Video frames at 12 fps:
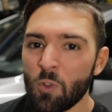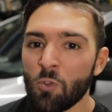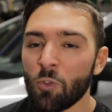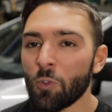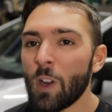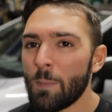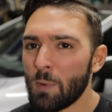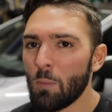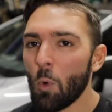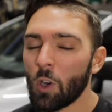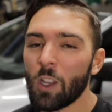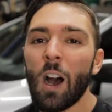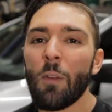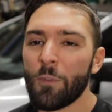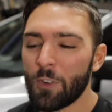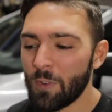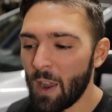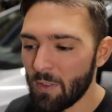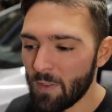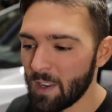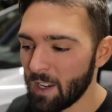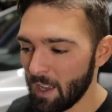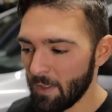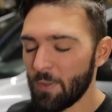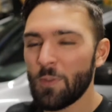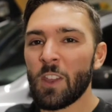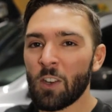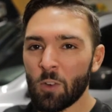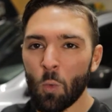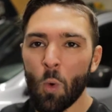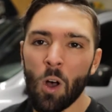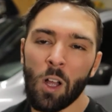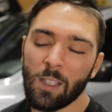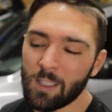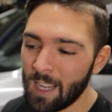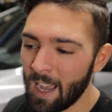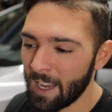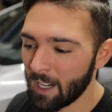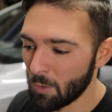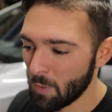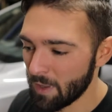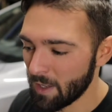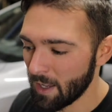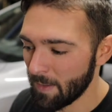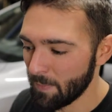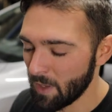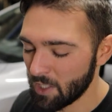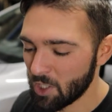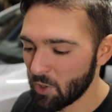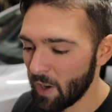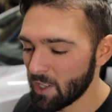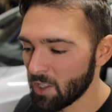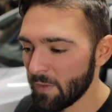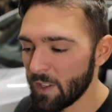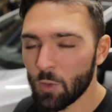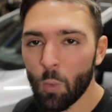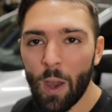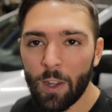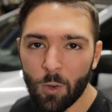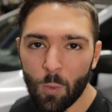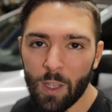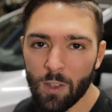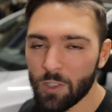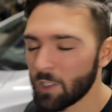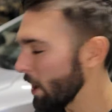grip and more comfort rather than a thinner wall tire with a stretch on these wider wheels.